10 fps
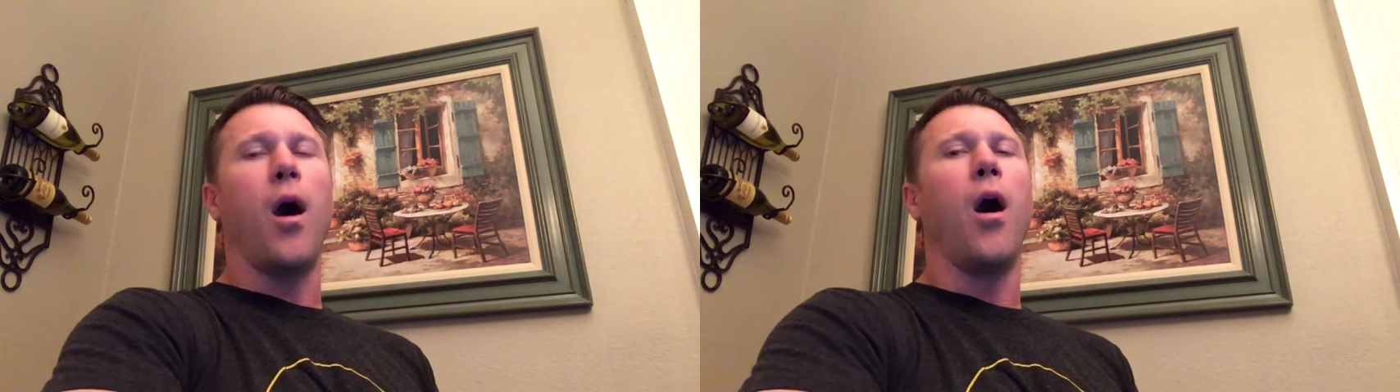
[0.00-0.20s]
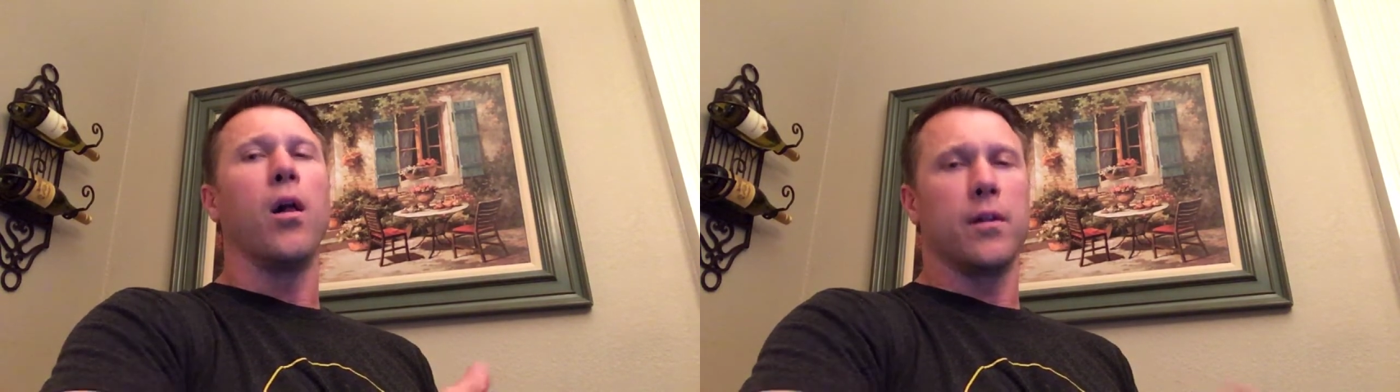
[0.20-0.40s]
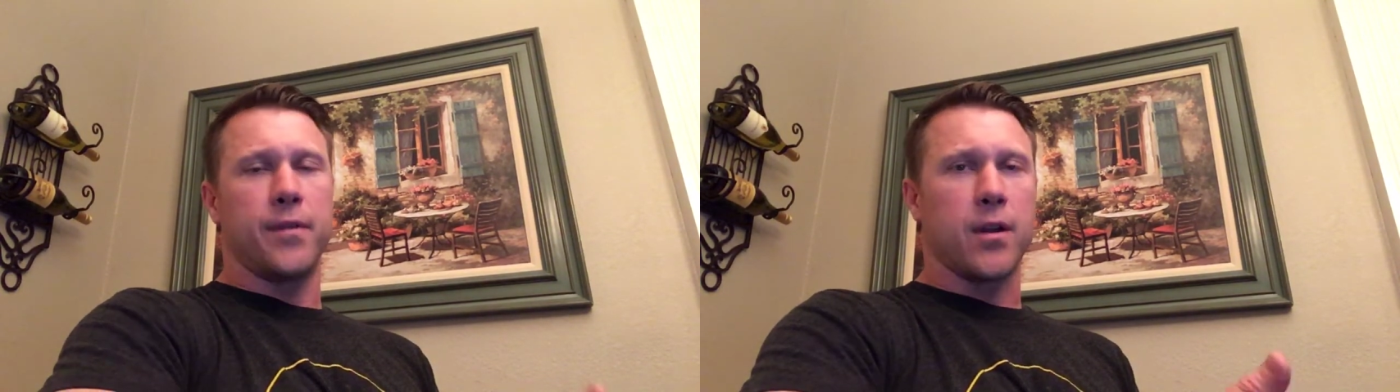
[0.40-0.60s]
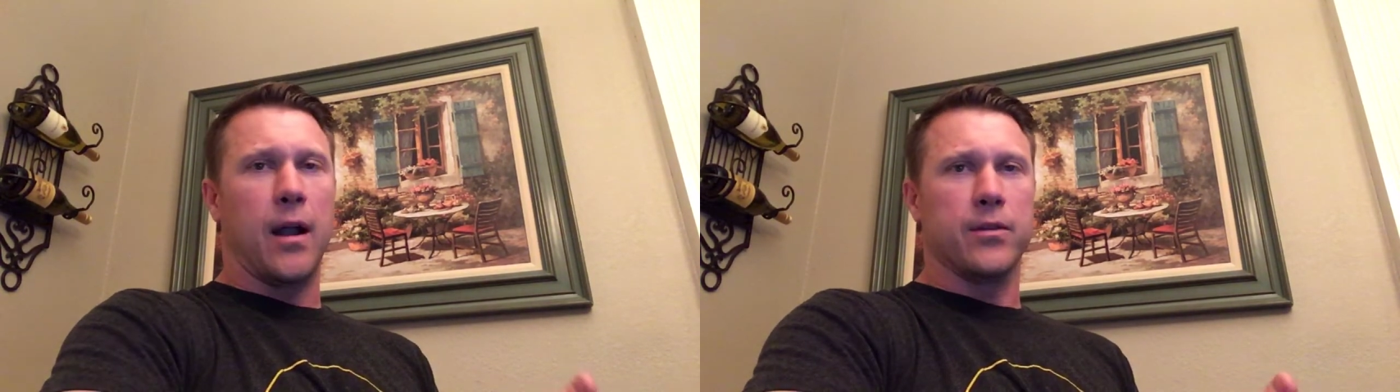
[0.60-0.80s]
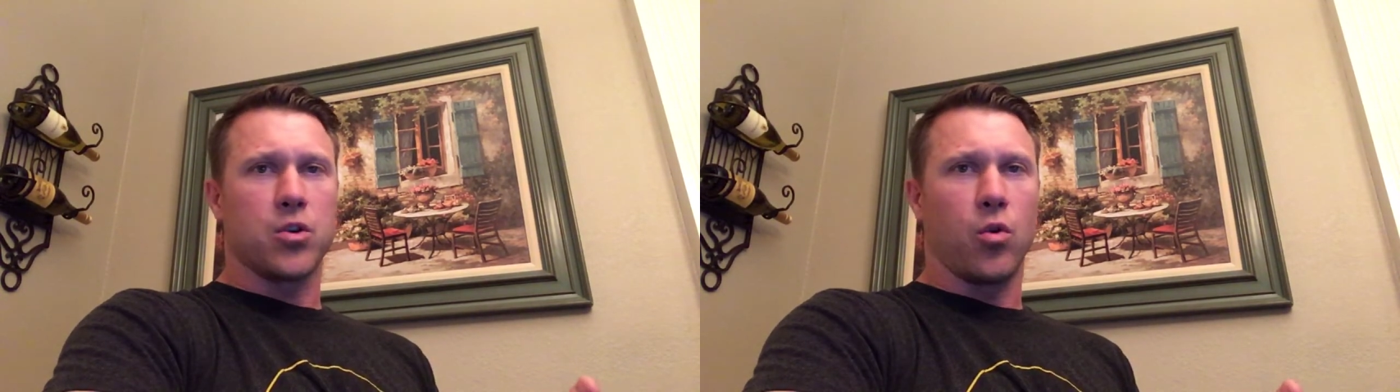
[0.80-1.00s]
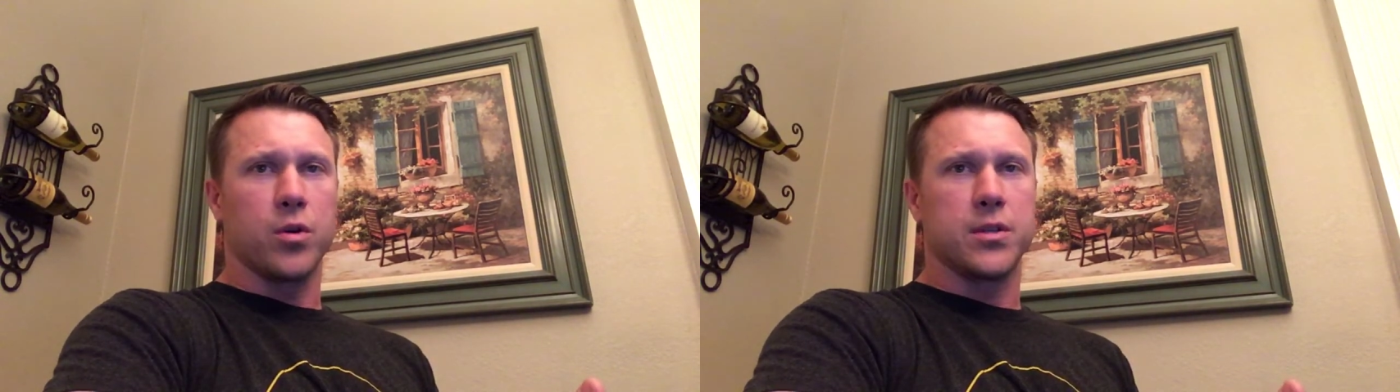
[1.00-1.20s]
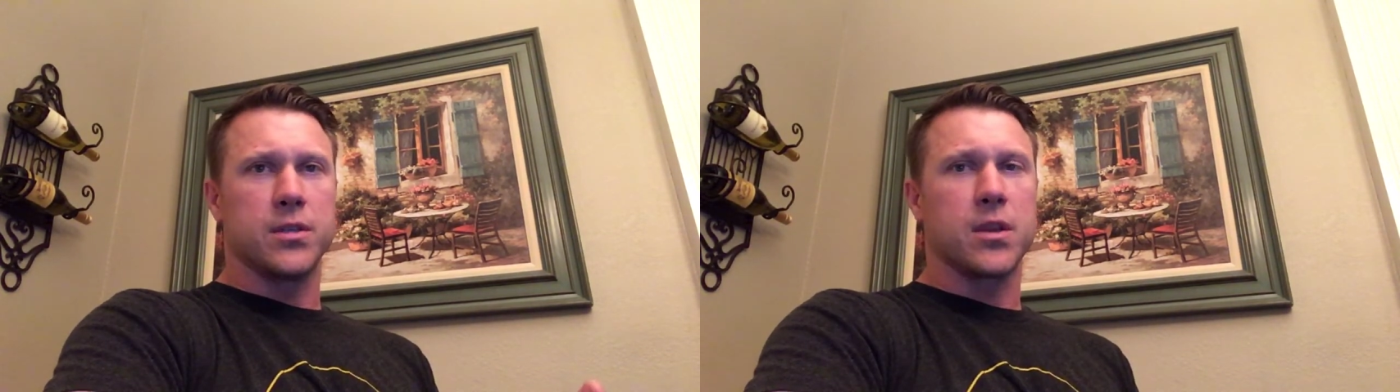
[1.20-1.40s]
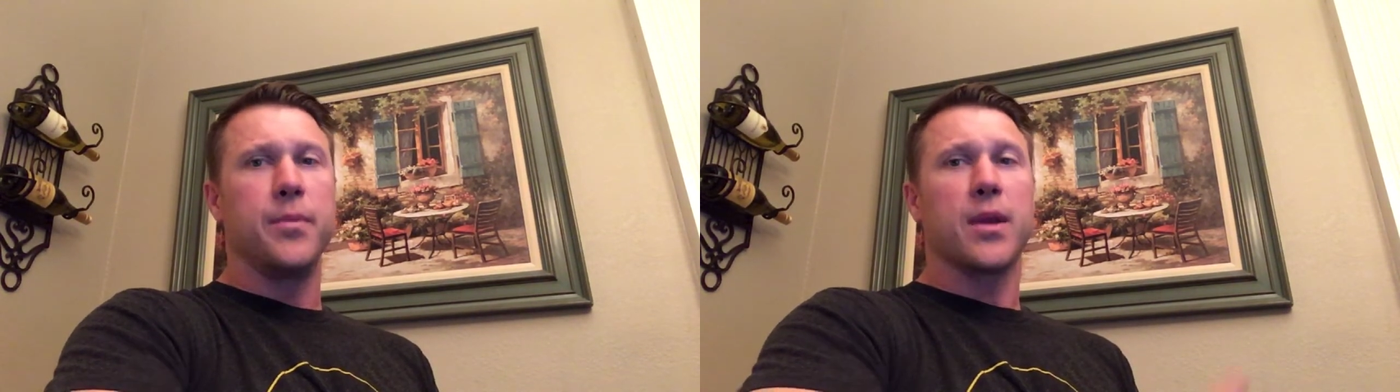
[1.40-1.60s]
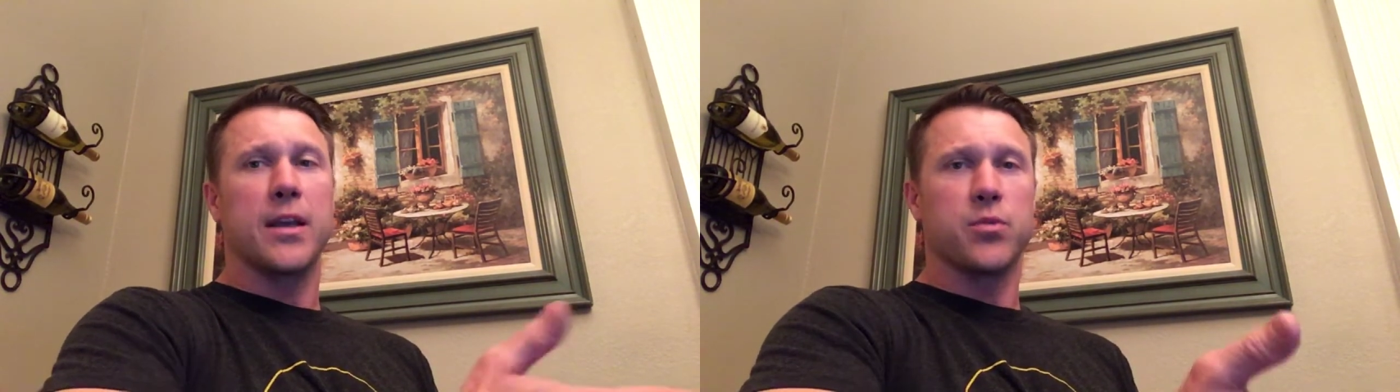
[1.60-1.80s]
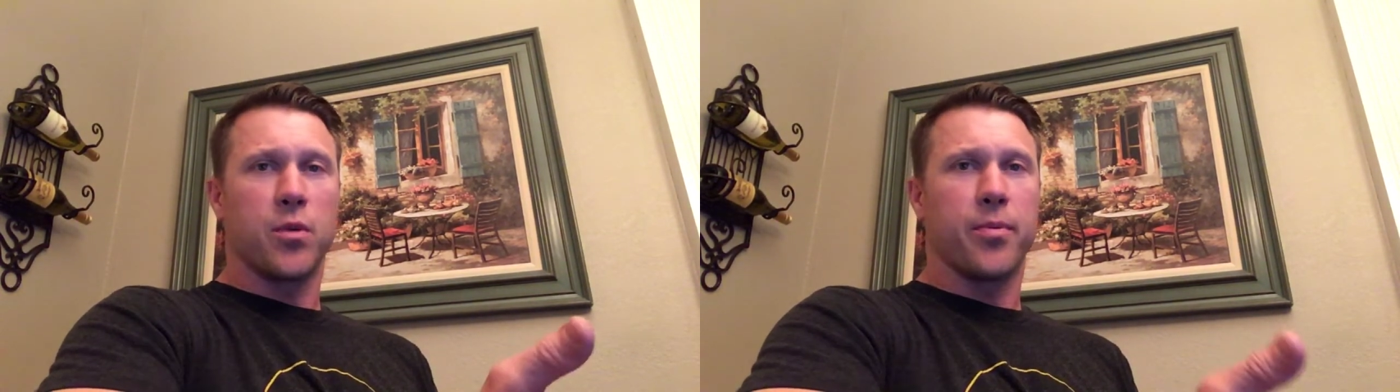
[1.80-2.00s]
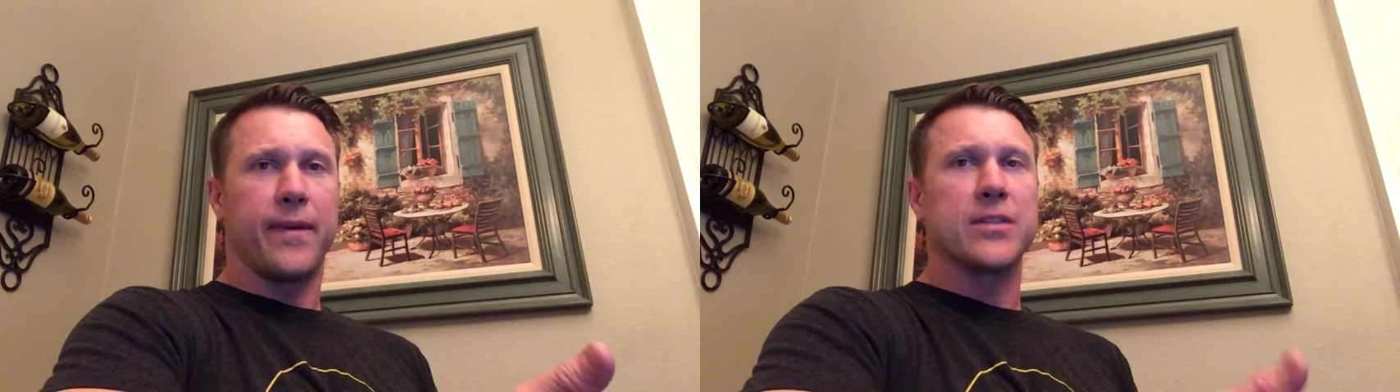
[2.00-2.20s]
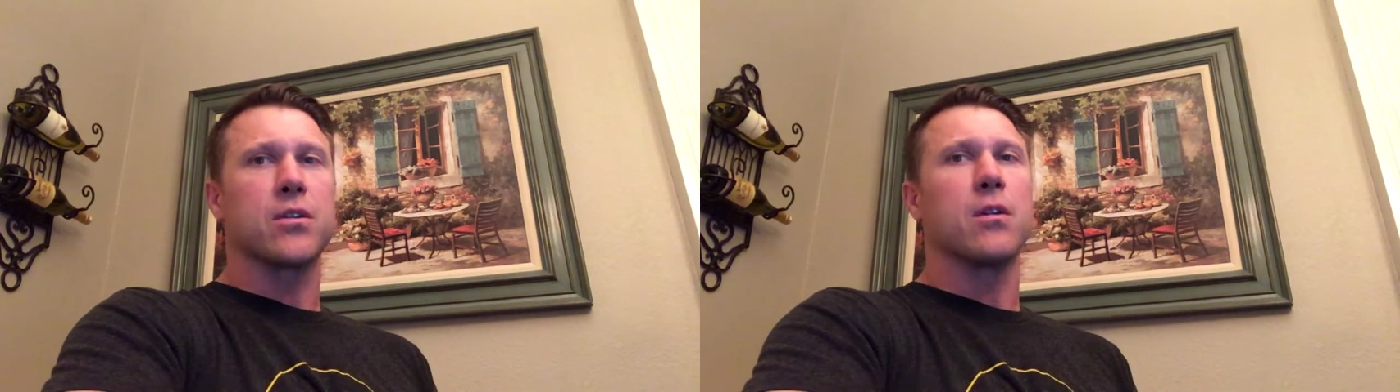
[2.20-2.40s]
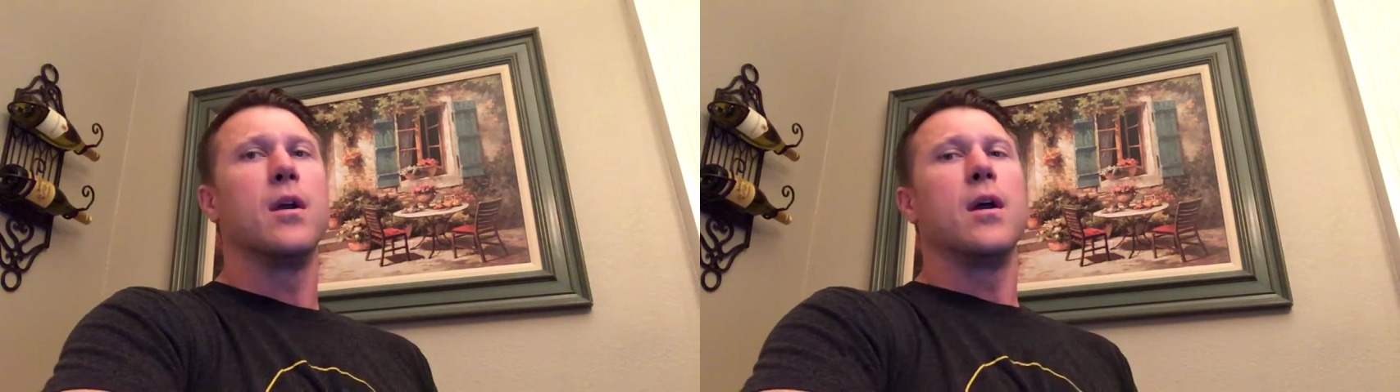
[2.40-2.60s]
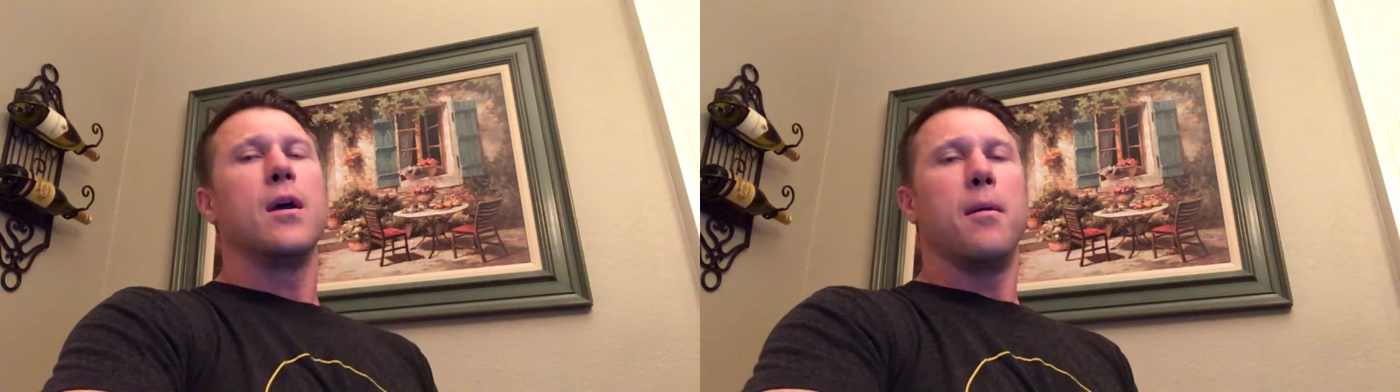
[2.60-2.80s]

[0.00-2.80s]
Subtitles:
all of your college courses, communication with your professor,